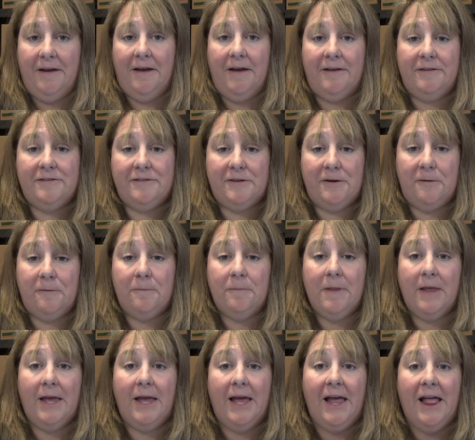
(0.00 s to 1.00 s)
So
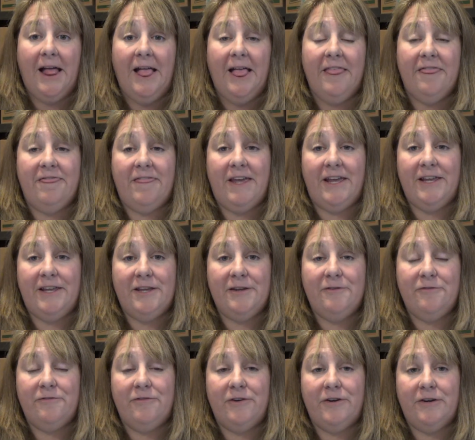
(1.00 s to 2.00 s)
thank you
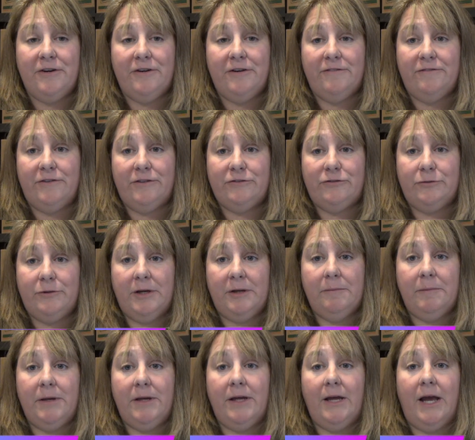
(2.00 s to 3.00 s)
for joining
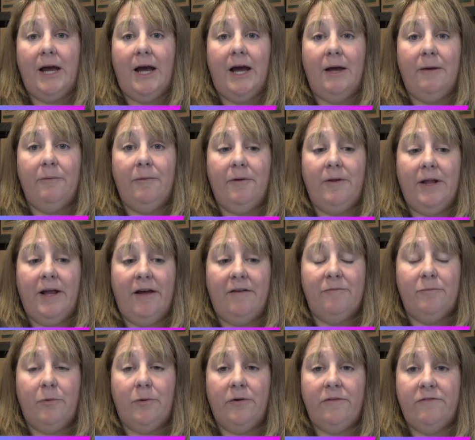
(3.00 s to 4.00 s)
me. I will have
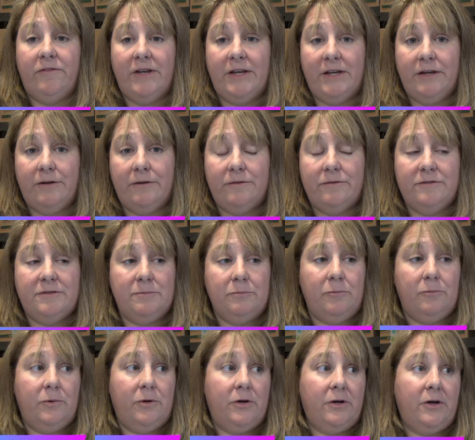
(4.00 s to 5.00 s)
more videos,
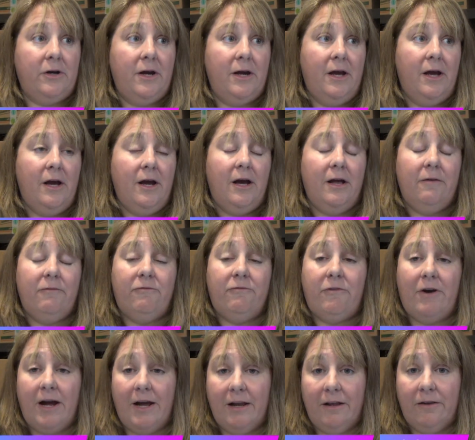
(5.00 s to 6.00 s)
more
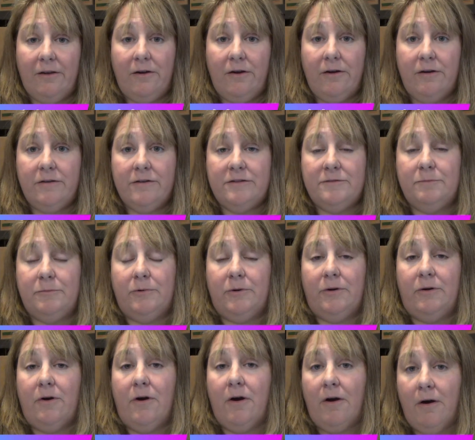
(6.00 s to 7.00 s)
ride-alongs, more
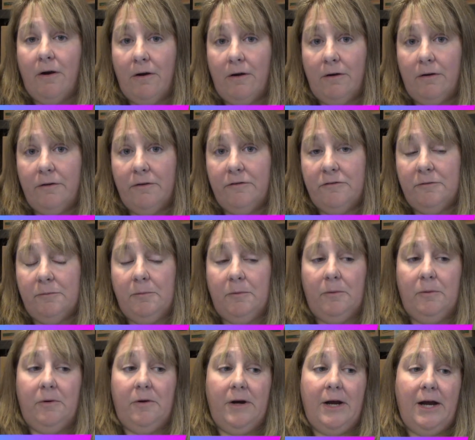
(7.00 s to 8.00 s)
hauls,
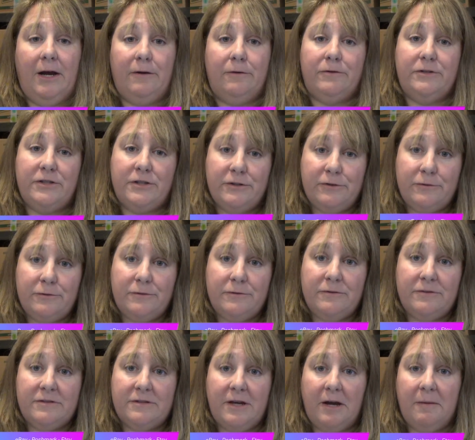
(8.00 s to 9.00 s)
more
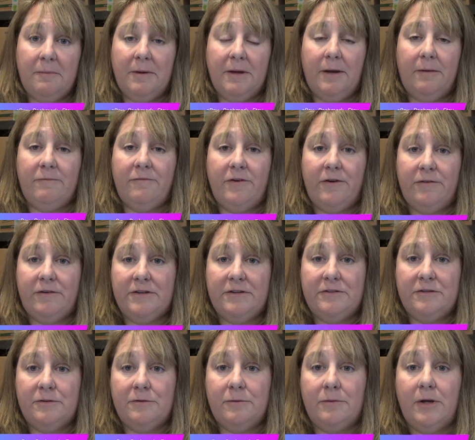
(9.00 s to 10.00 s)
how-tos coming up very
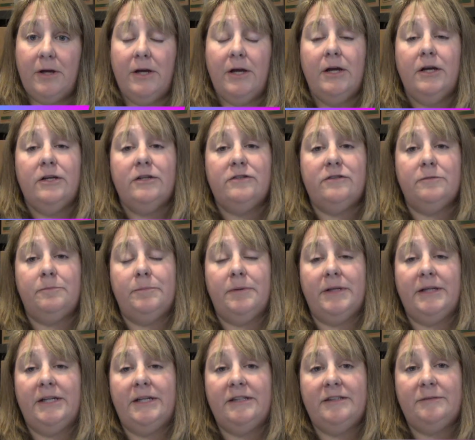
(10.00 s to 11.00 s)
soon. So
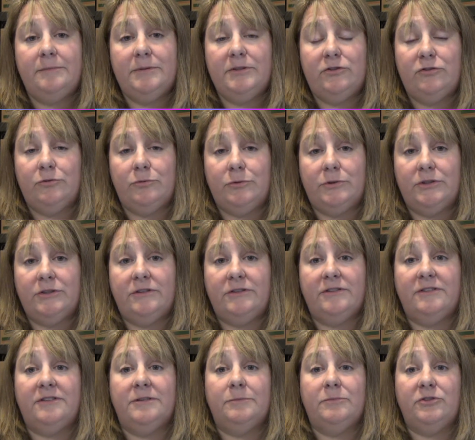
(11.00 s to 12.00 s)
please be sure to
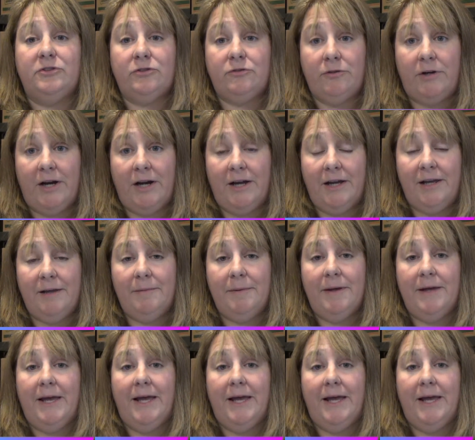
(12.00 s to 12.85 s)
subscribe